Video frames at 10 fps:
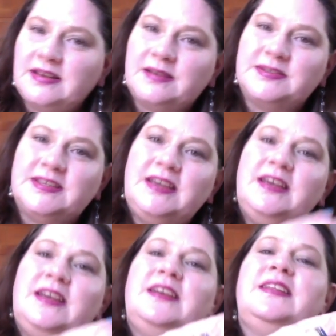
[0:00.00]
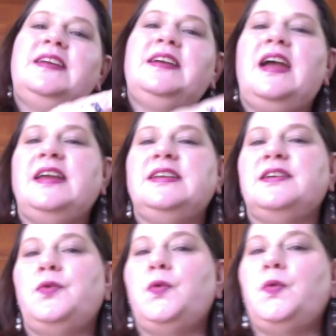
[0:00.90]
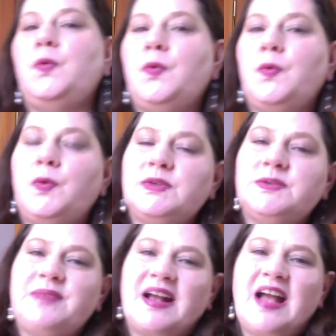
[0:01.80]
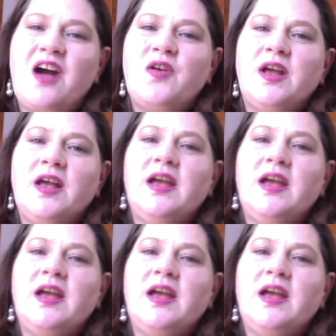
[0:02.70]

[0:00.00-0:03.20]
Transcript: comes in, and then it kind of back out.